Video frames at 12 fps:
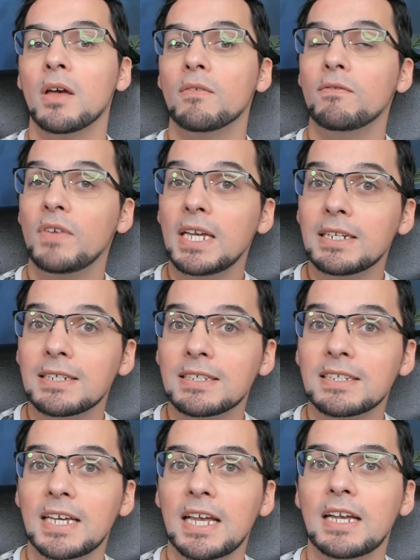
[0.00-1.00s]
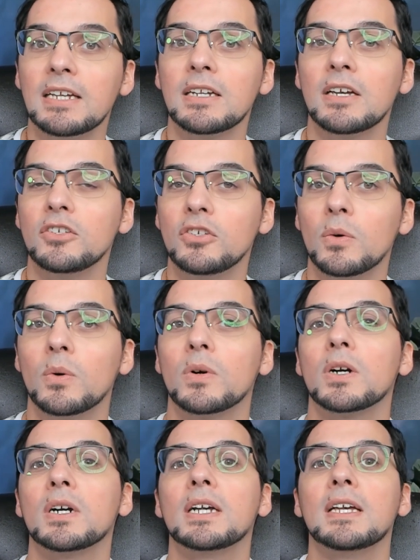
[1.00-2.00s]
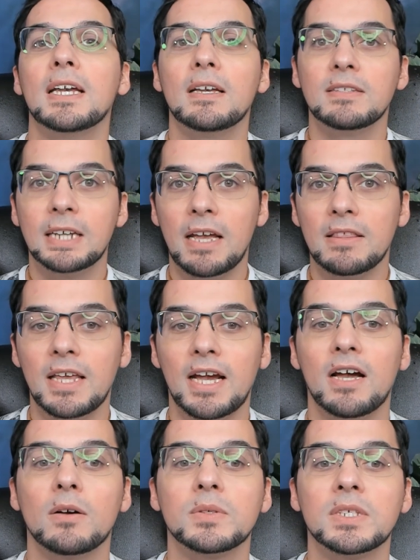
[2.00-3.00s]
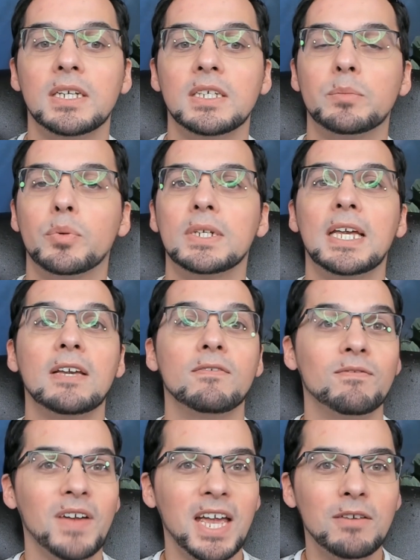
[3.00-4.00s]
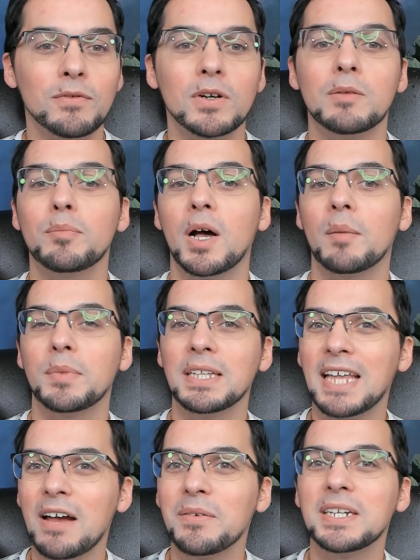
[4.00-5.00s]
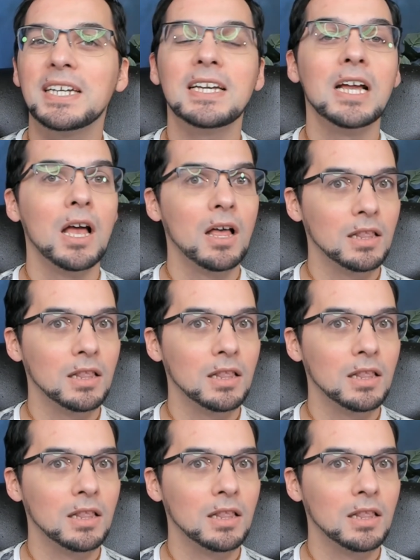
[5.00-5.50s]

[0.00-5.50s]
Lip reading: Venus in your 10th house is bringing favor, popularity,